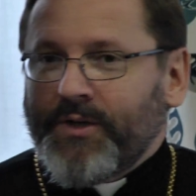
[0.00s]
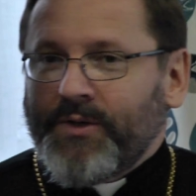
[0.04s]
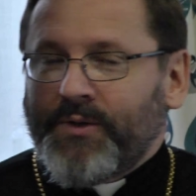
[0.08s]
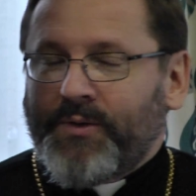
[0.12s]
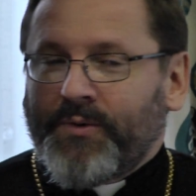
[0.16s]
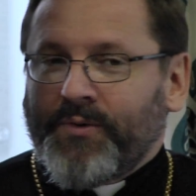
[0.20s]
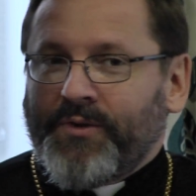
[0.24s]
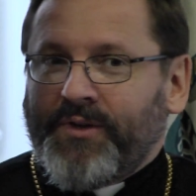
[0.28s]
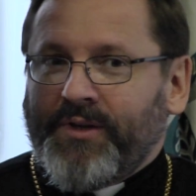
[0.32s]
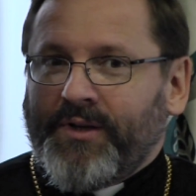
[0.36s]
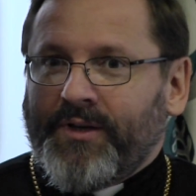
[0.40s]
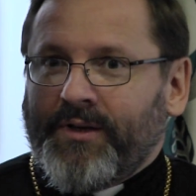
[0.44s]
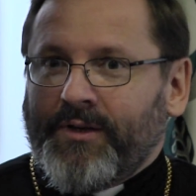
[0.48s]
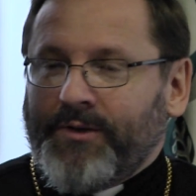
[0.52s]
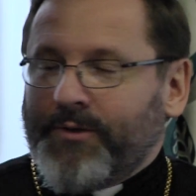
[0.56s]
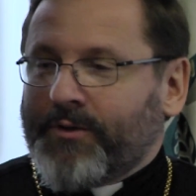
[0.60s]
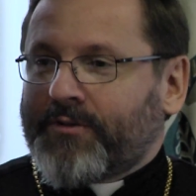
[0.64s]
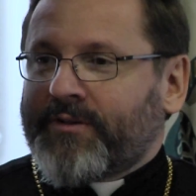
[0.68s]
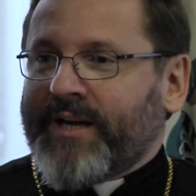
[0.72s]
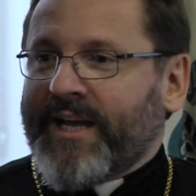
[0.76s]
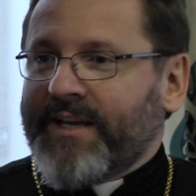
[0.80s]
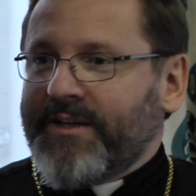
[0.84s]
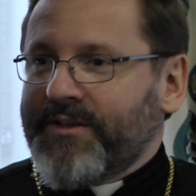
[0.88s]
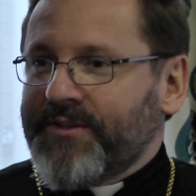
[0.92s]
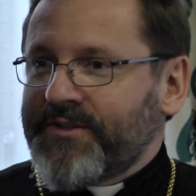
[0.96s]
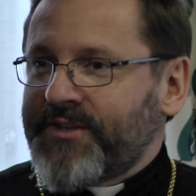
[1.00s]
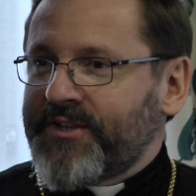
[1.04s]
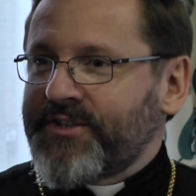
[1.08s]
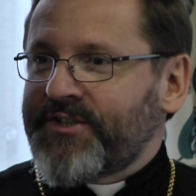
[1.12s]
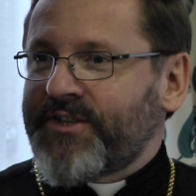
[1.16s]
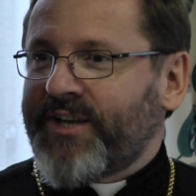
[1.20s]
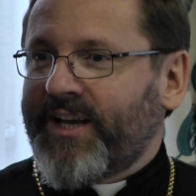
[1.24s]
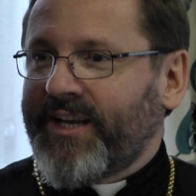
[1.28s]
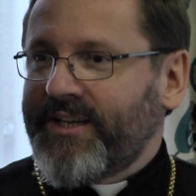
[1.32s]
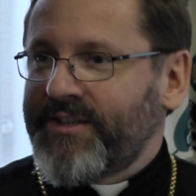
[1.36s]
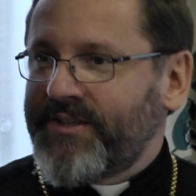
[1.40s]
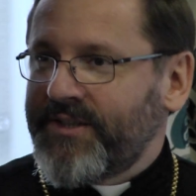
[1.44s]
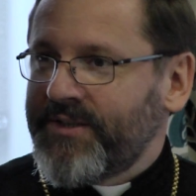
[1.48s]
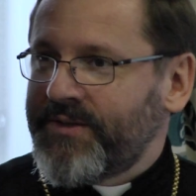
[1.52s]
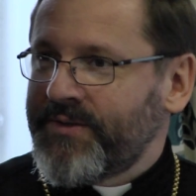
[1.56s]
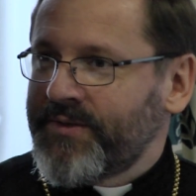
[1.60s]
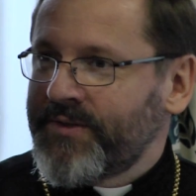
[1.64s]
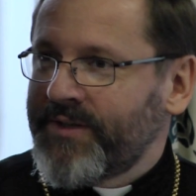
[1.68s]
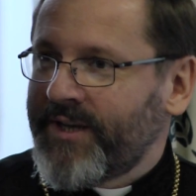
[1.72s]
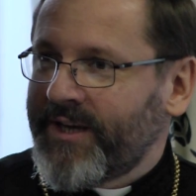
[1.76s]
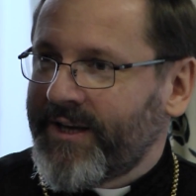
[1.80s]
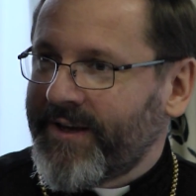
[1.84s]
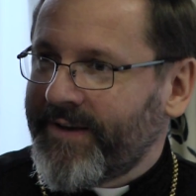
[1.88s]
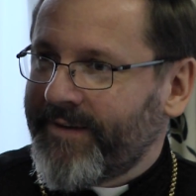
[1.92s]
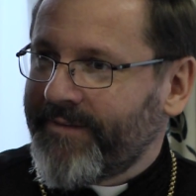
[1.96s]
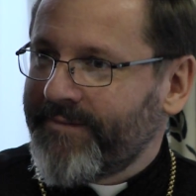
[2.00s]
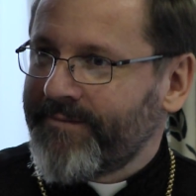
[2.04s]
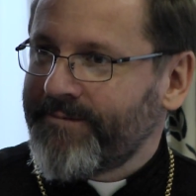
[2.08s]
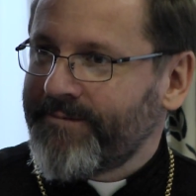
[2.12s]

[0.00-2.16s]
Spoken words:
to the Ukrainian society today.